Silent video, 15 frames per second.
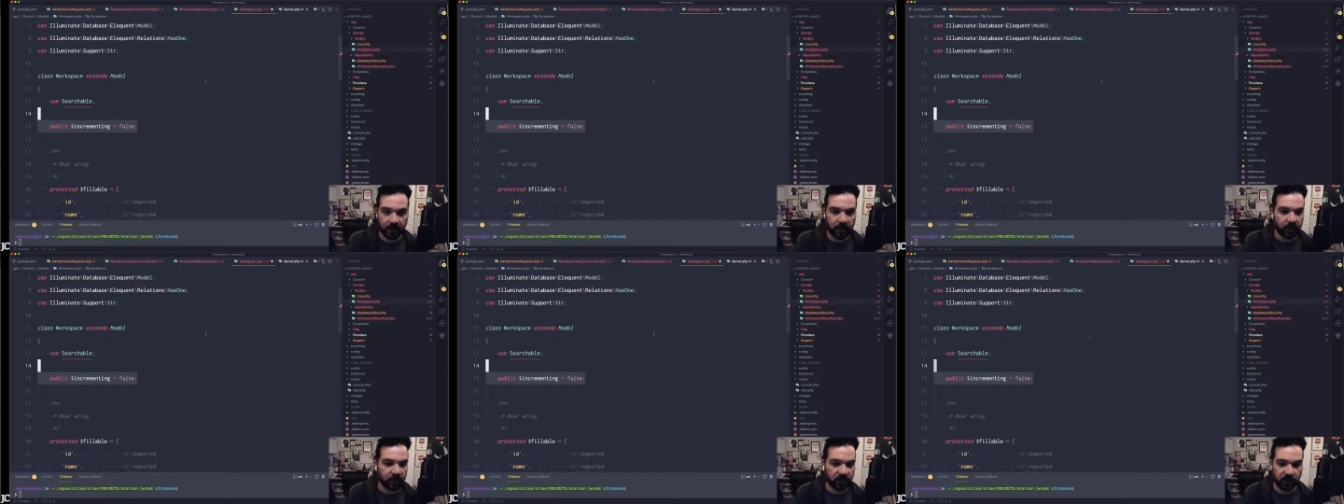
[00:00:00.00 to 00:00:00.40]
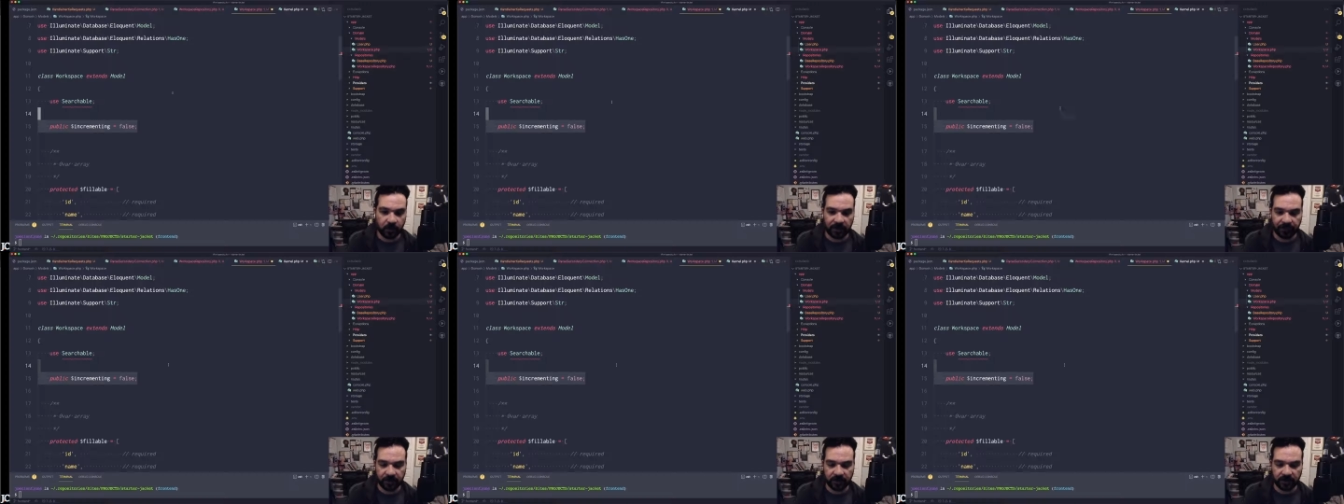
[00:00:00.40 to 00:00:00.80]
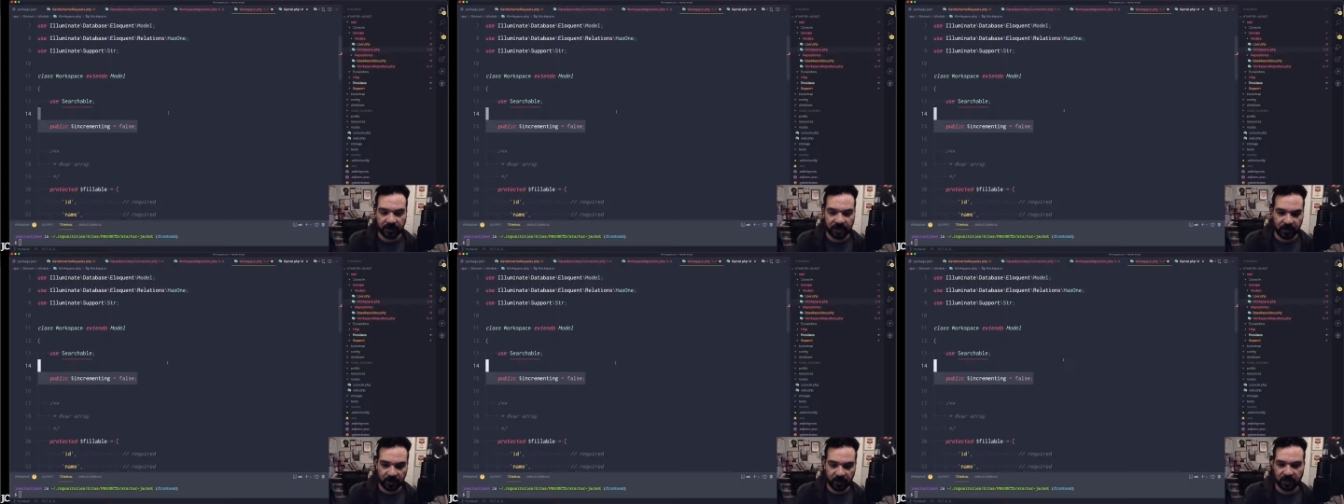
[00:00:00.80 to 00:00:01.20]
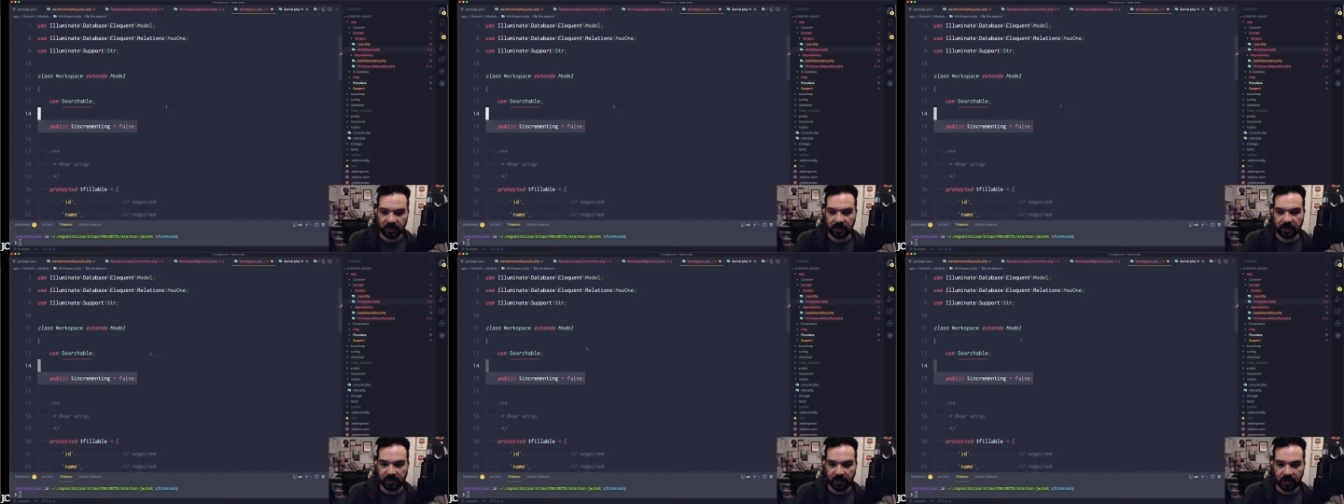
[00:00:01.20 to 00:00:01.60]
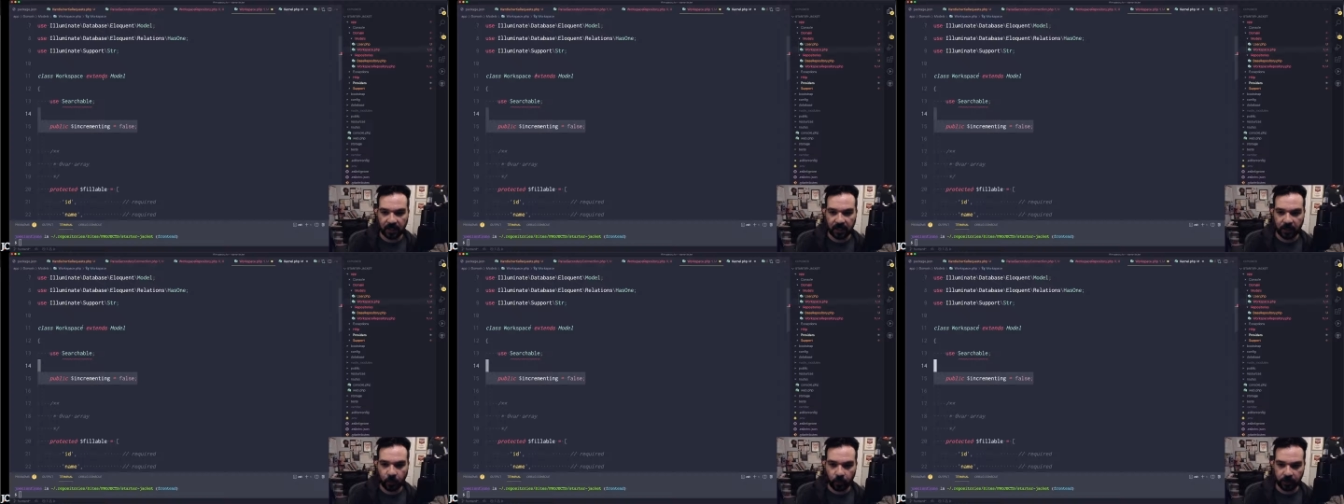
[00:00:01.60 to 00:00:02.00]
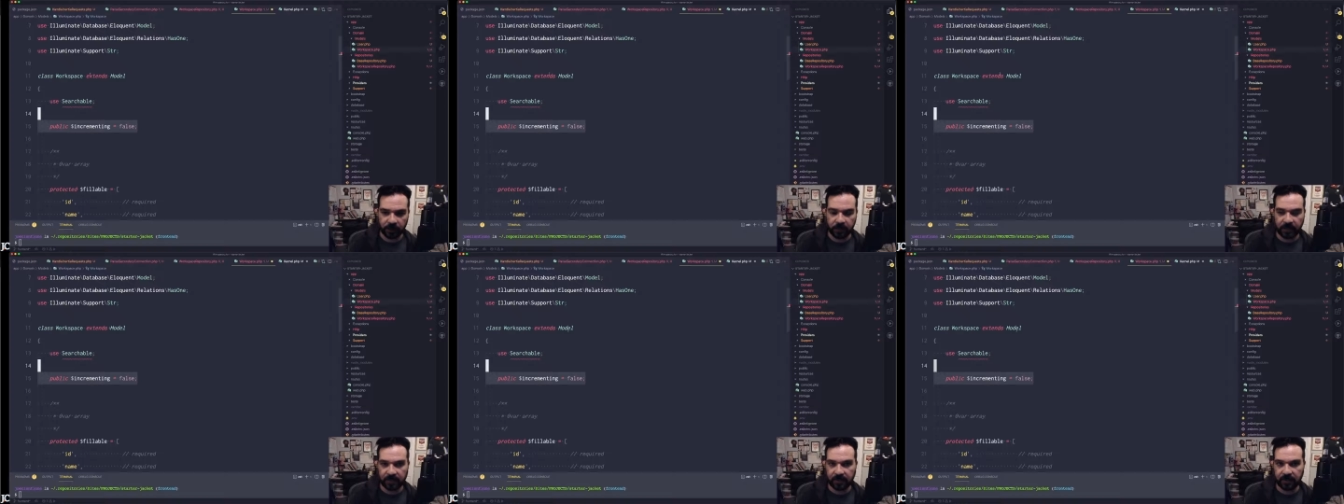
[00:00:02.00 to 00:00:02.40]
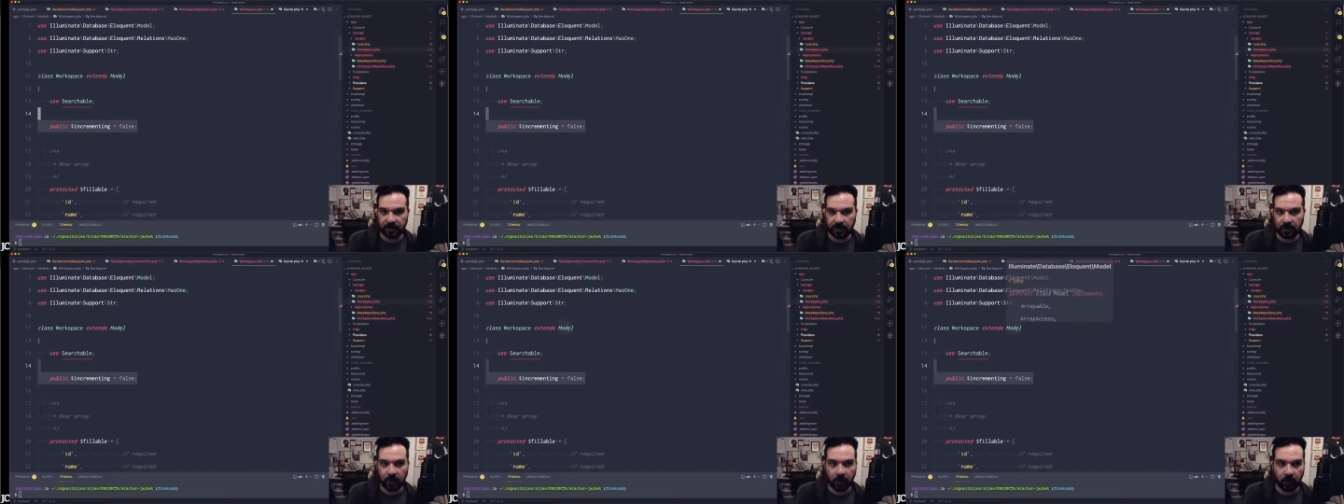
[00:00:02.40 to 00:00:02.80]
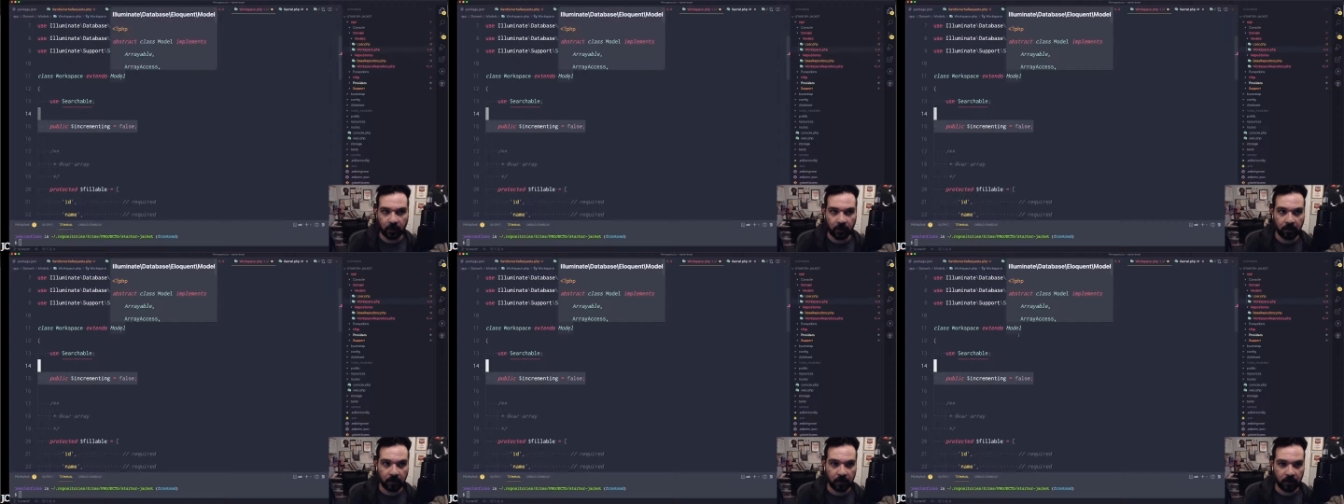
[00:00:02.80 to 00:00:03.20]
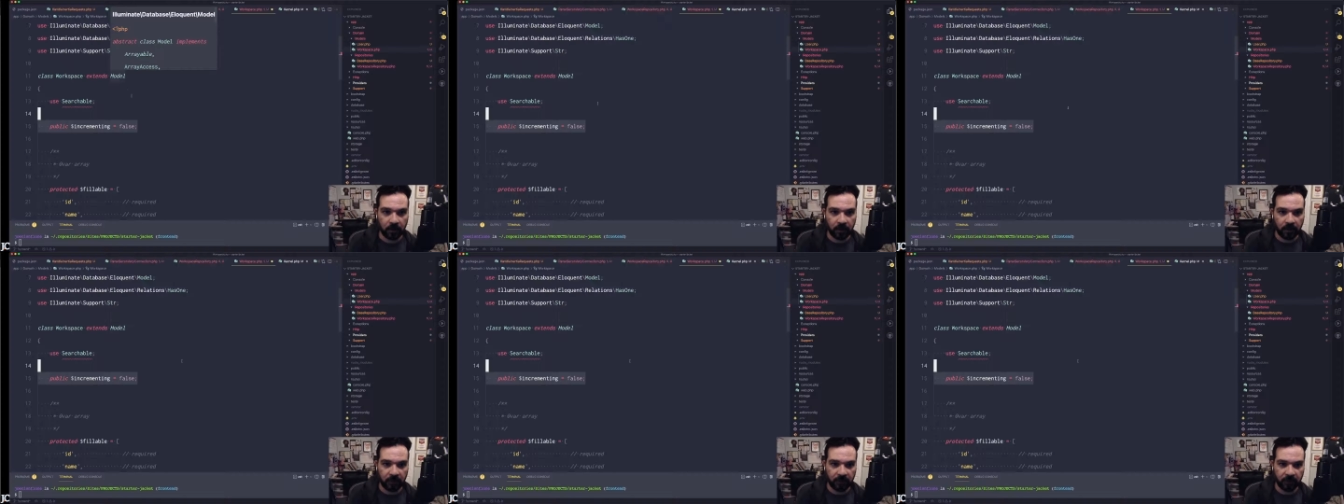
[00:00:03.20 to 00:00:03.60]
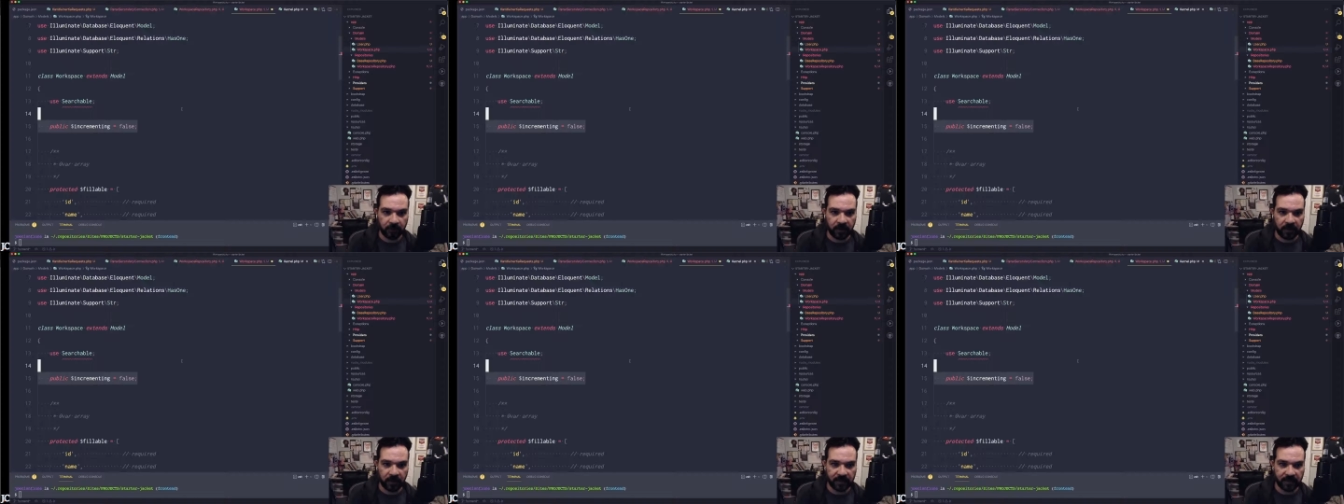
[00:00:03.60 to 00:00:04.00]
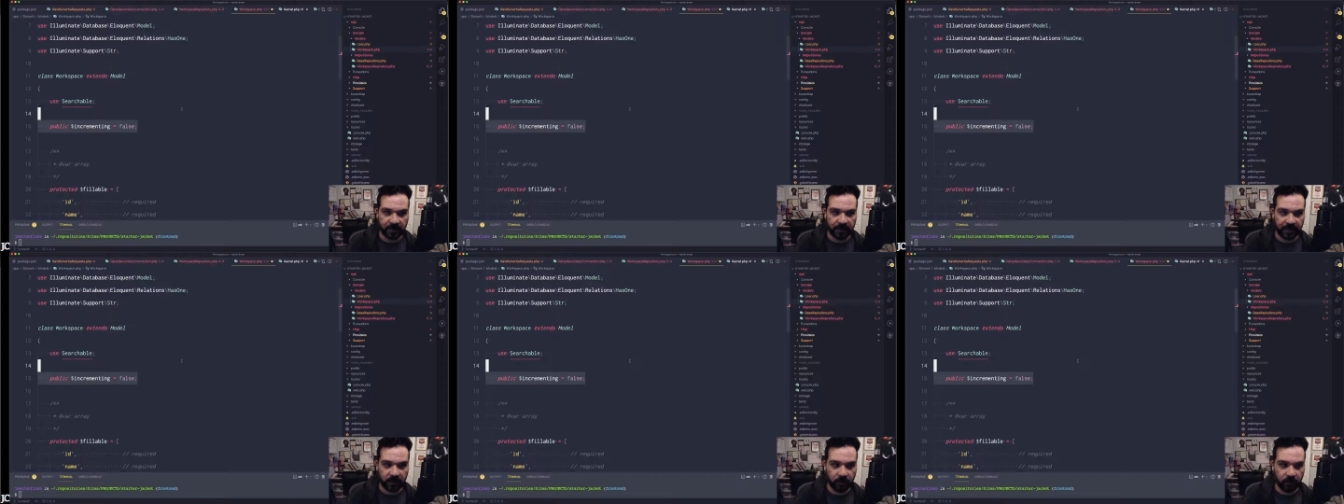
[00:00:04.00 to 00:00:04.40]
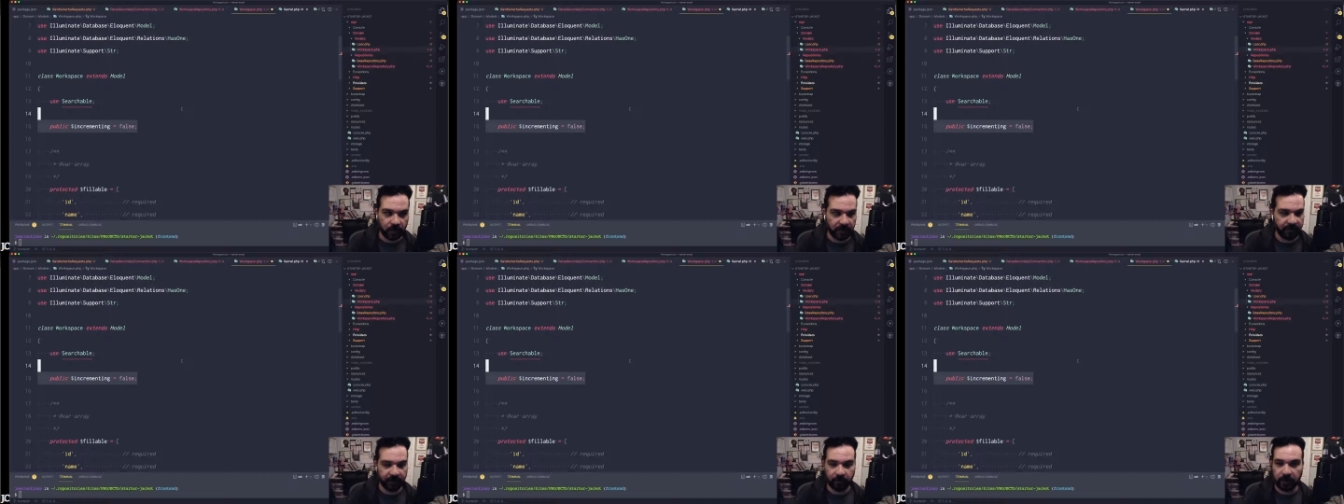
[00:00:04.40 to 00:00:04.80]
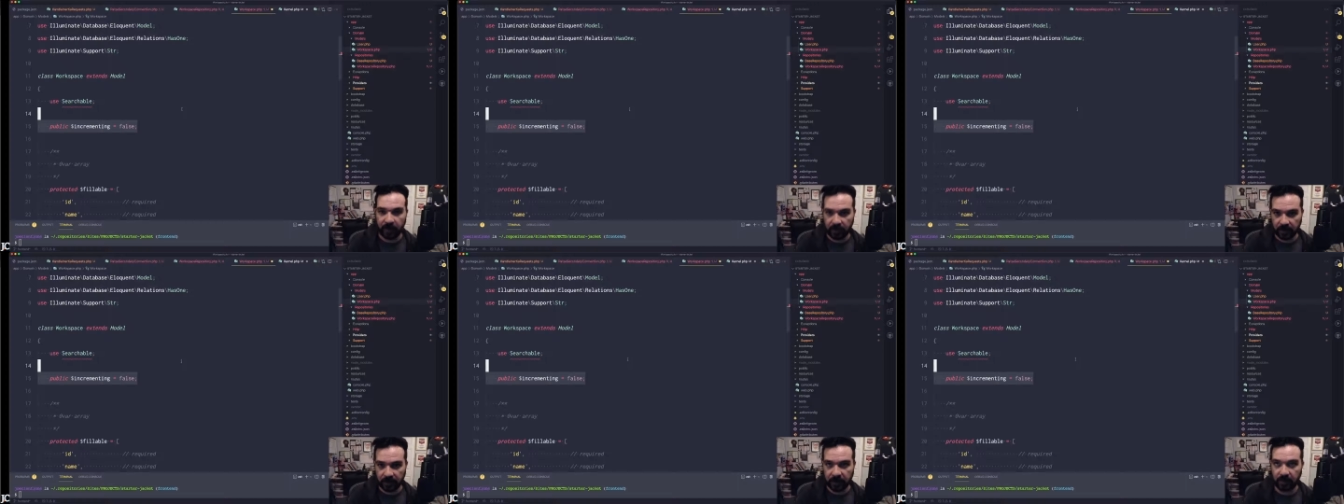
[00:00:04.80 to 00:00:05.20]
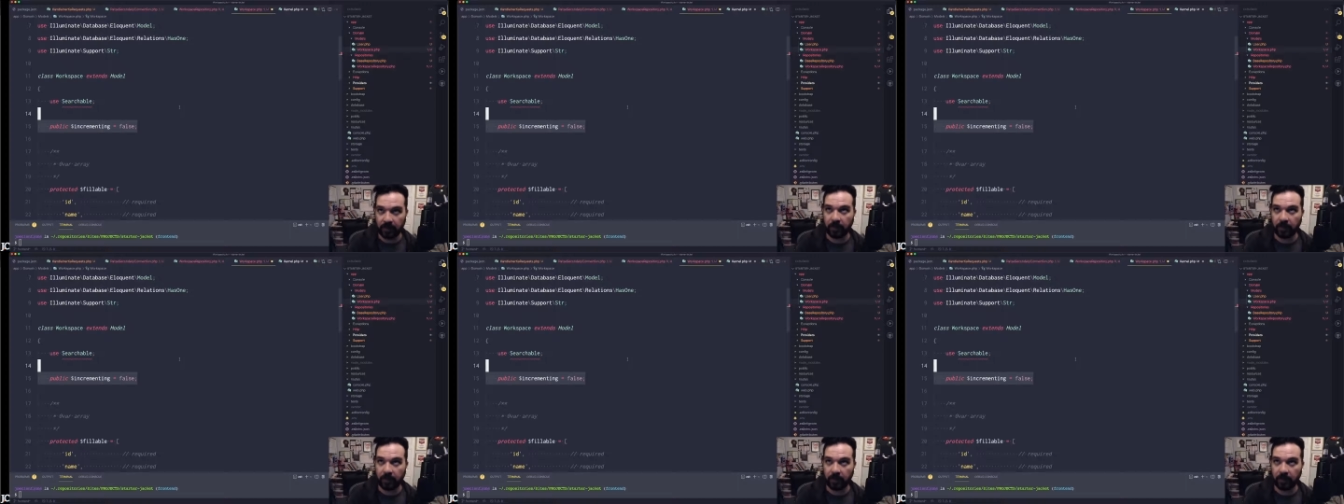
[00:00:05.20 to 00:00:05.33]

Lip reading: just a preference, especially since workspaces are for me something that you kind of like publicly